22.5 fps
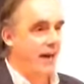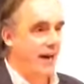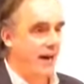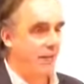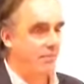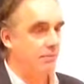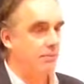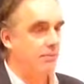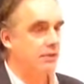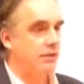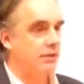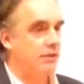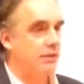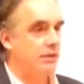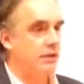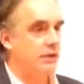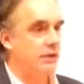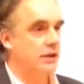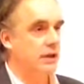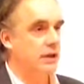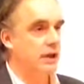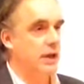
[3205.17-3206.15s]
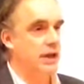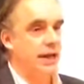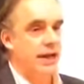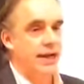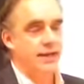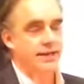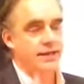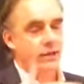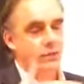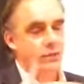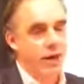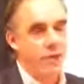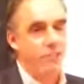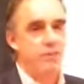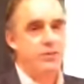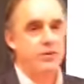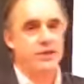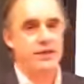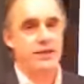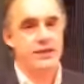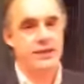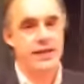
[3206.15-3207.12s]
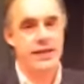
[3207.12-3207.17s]
comes is a
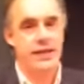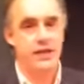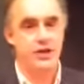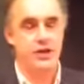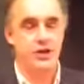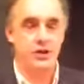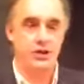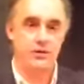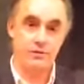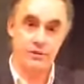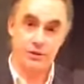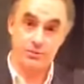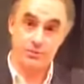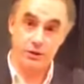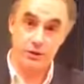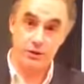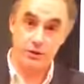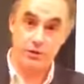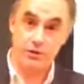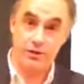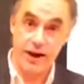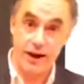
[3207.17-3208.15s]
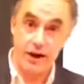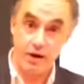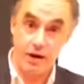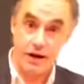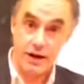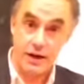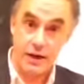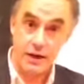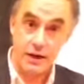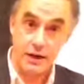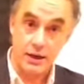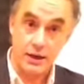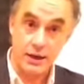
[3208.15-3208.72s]
representation of the blue fairy